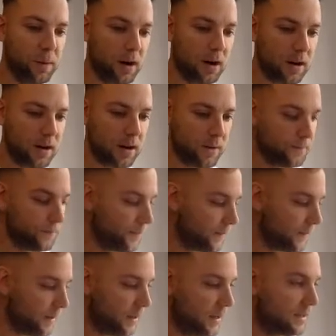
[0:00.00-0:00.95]
part.
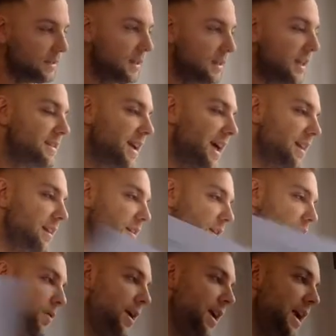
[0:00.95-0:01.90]
So they're telling
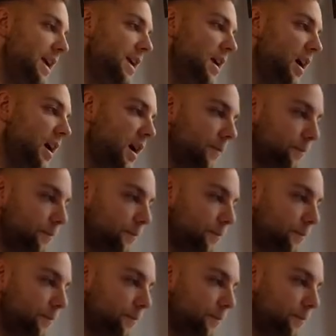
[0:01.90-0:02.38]
you here